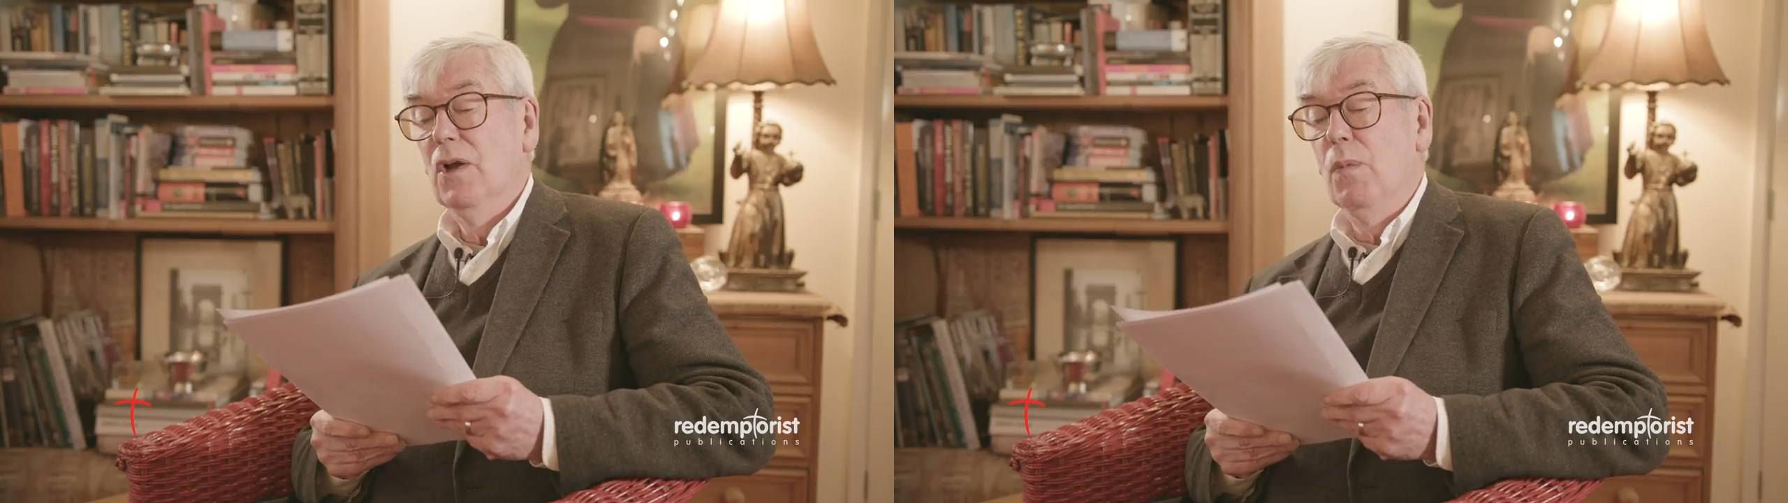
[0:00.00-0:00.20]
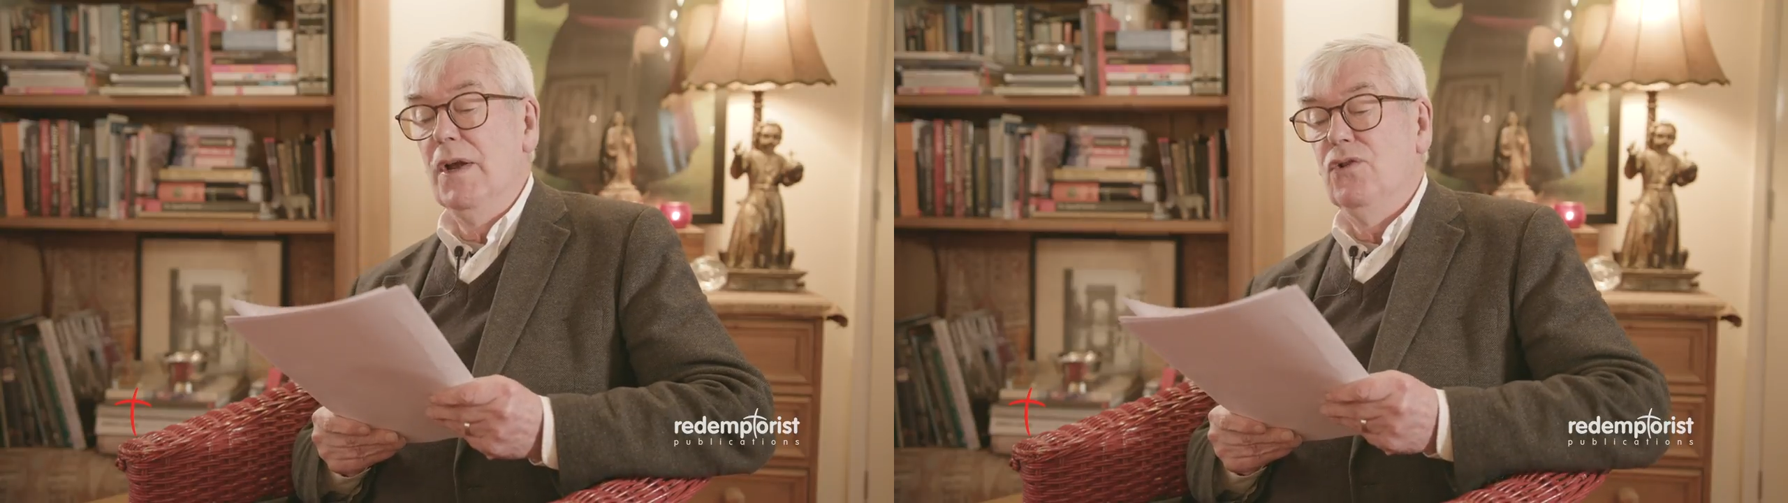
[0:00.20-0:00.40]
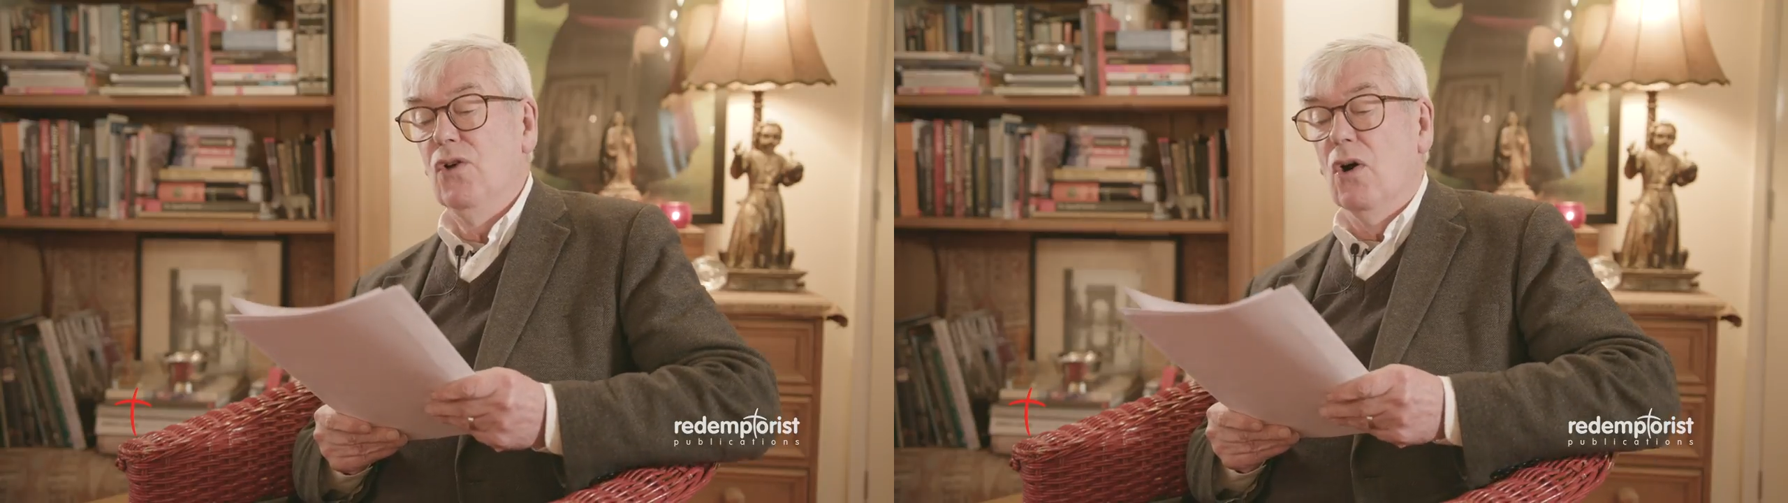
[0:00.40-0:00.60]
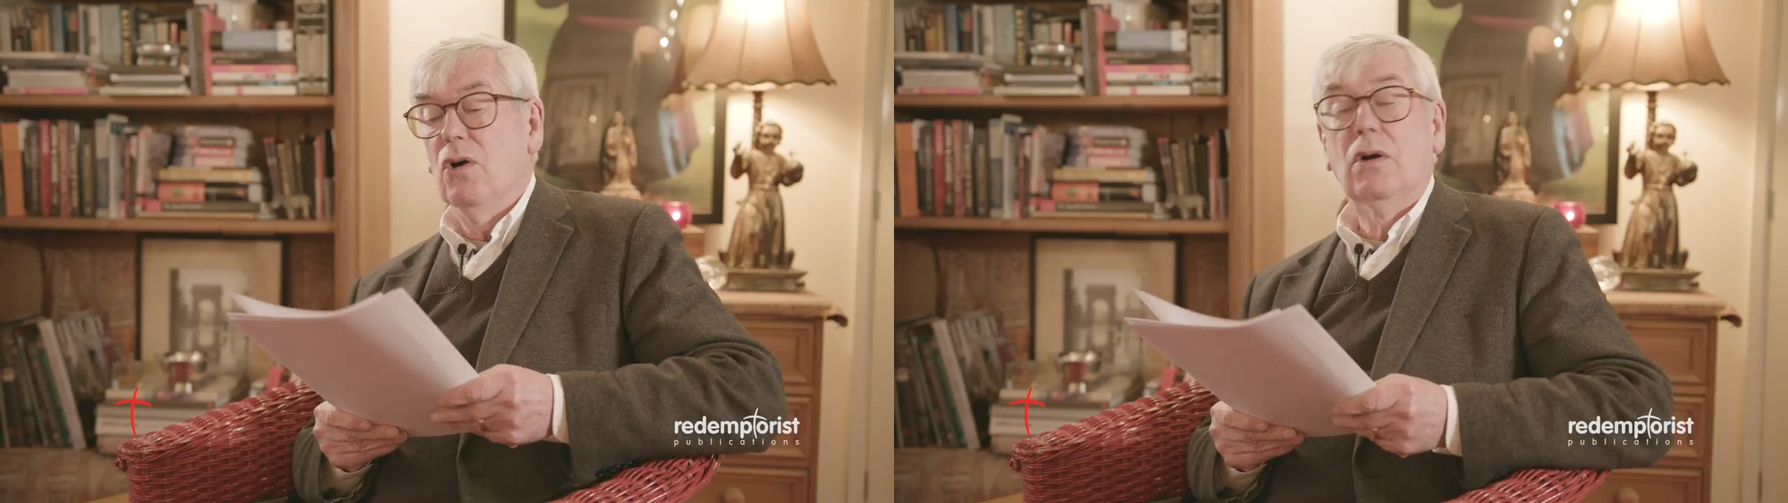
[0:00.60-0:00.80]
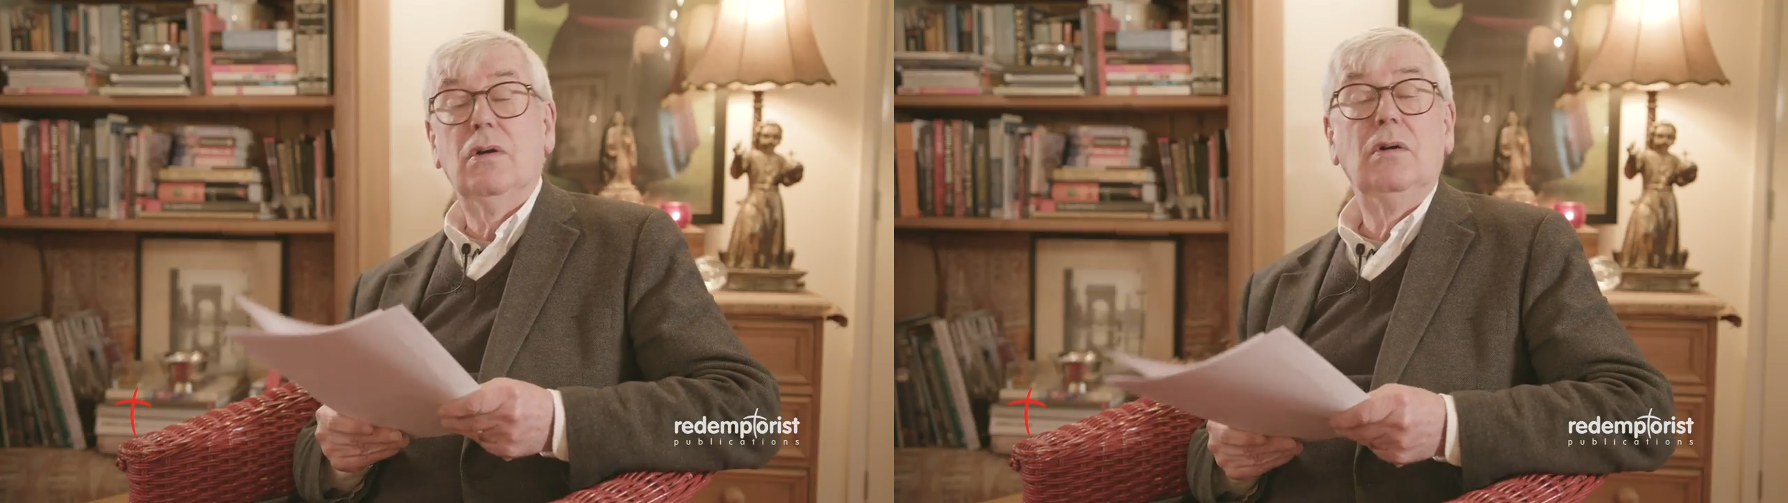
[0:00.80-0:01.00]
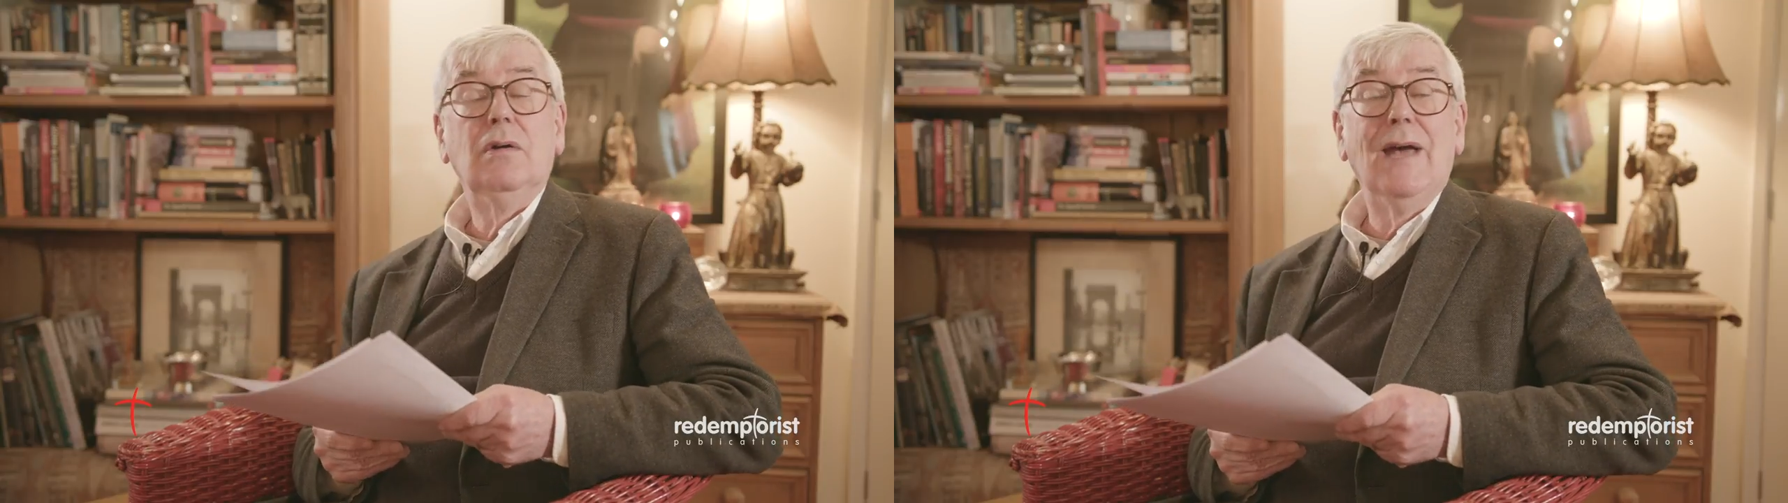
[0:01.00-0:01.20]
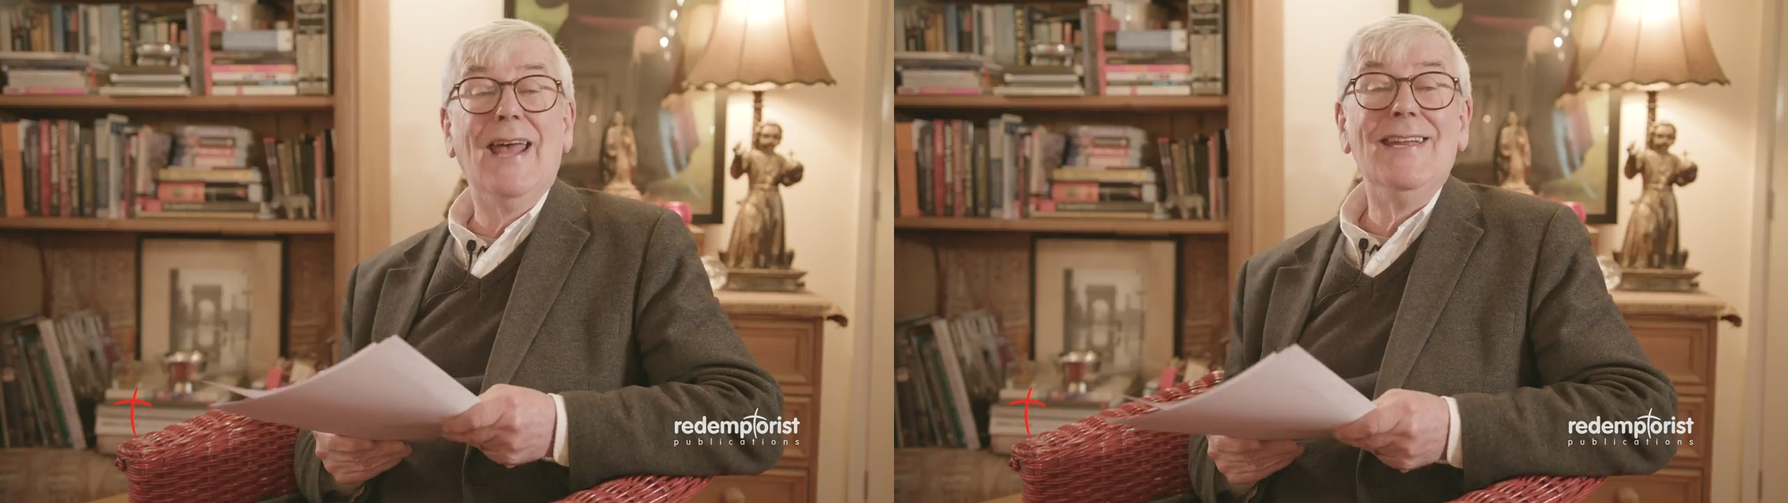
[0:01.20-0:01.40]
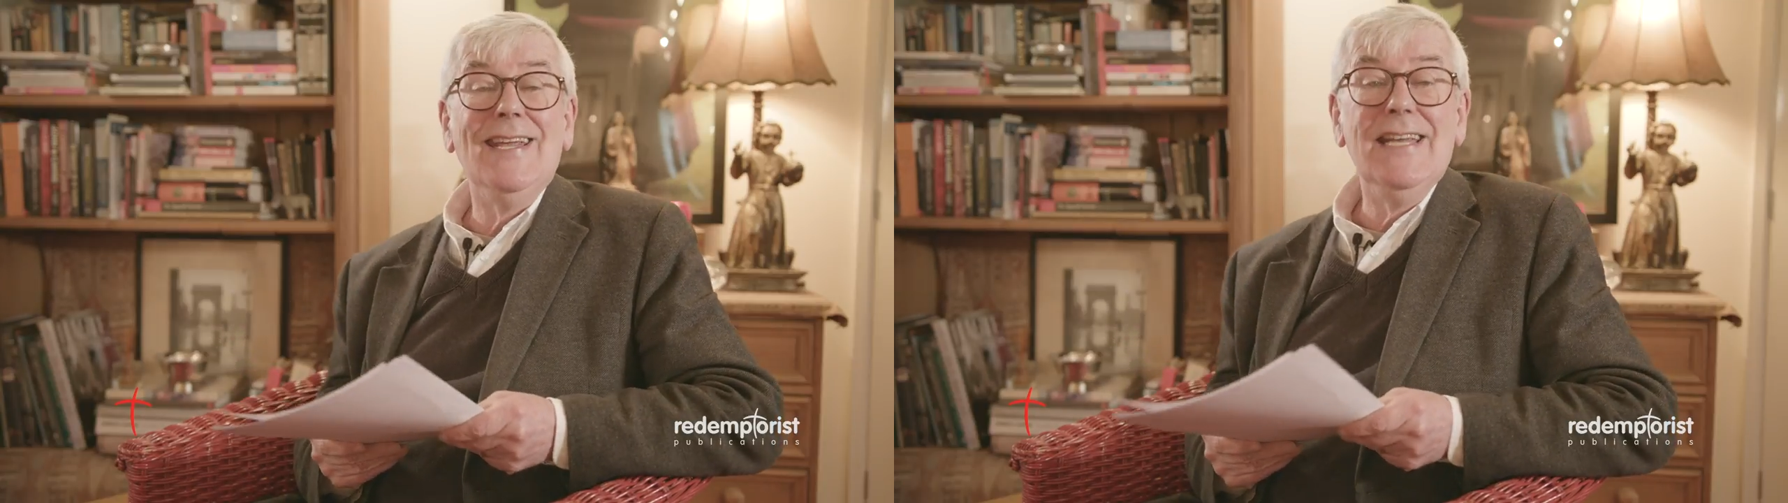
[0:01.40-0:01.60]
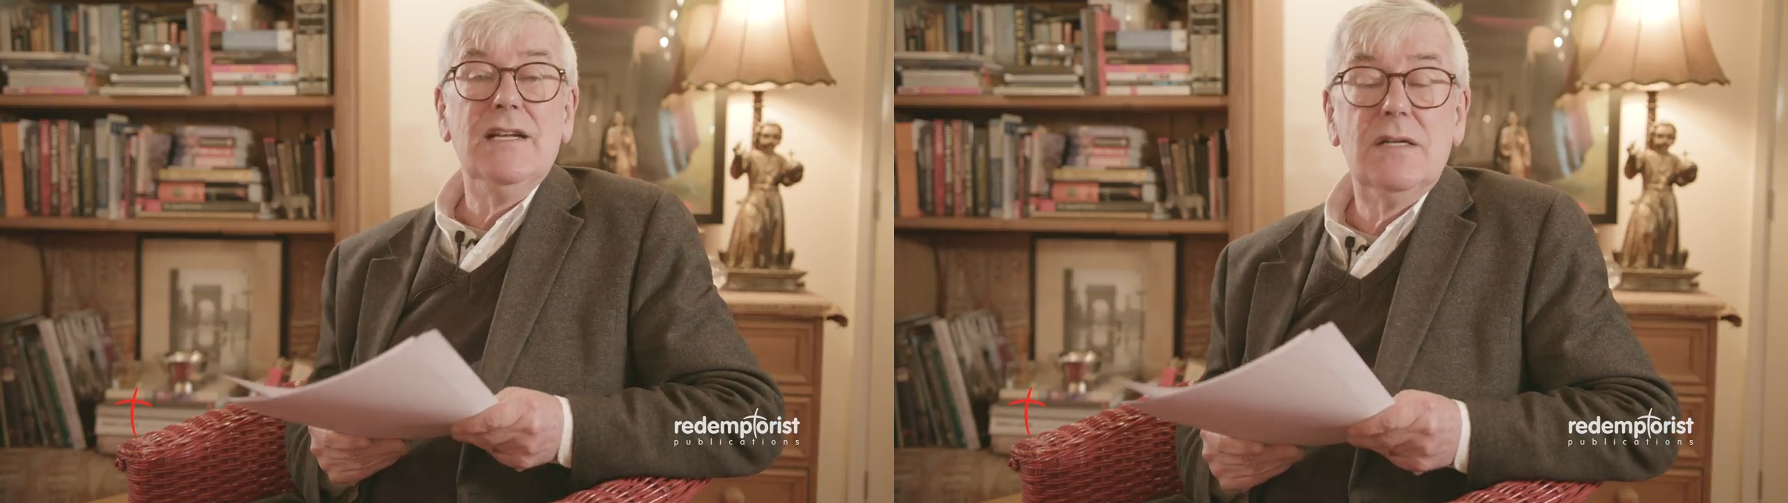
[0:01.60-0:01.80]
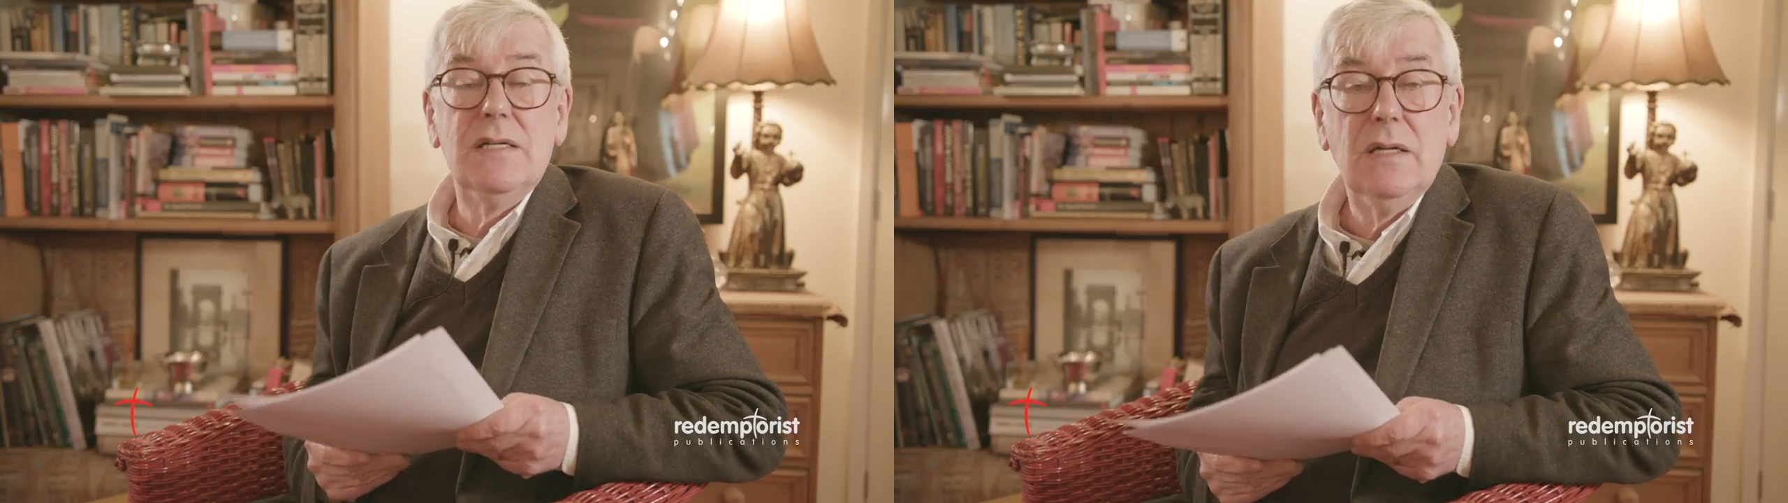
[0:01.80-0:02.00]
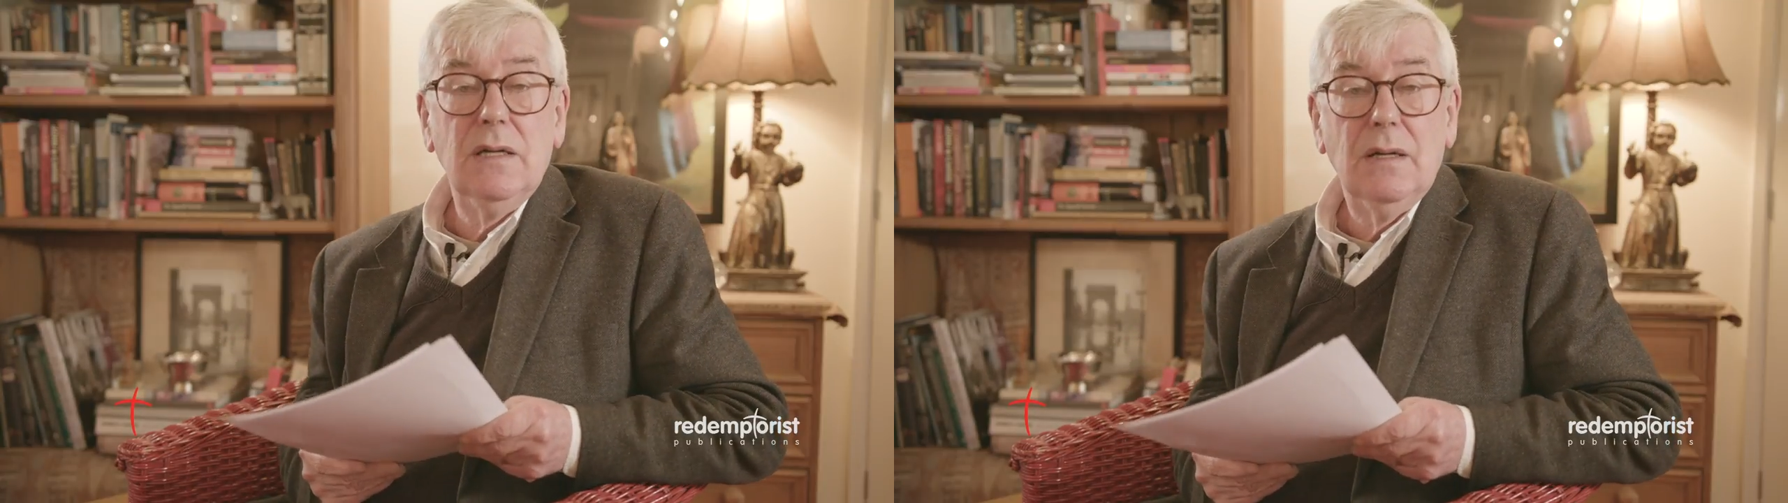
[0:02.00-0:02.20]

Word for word: We talk and eat